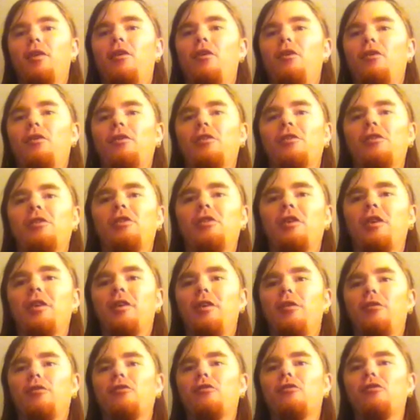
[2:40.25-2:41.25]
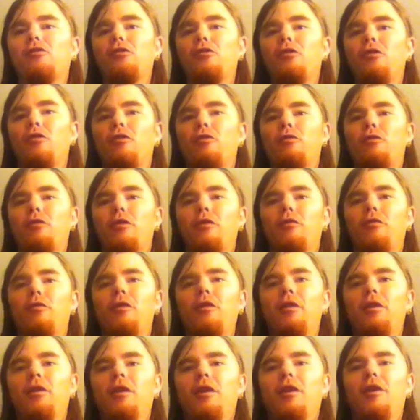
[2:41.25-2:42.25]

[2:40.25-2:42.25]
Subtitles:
Holy shit, that was a judo throw.